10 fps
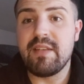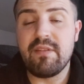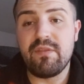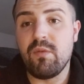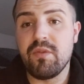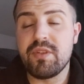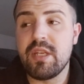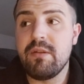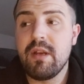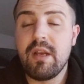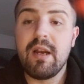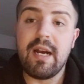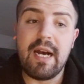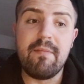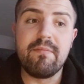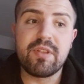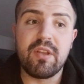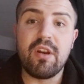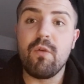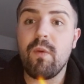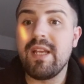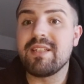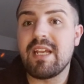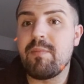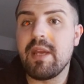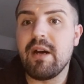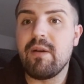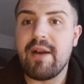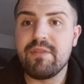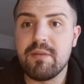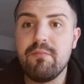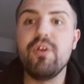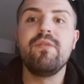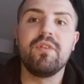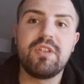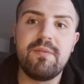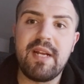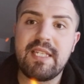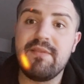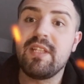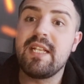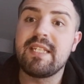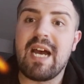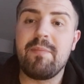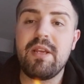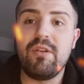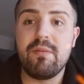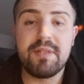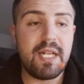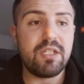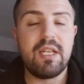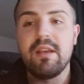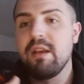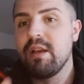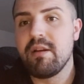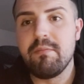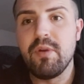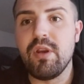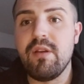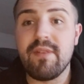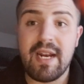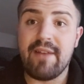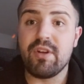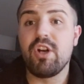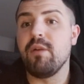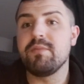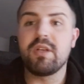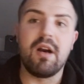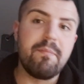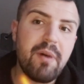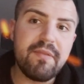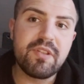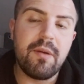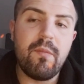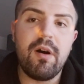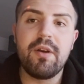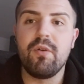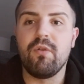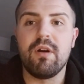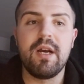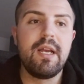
if you want to, so that you don't waste APL having to move onto the objective and then tap it. You could potentially move and have a comms guy buff someone, or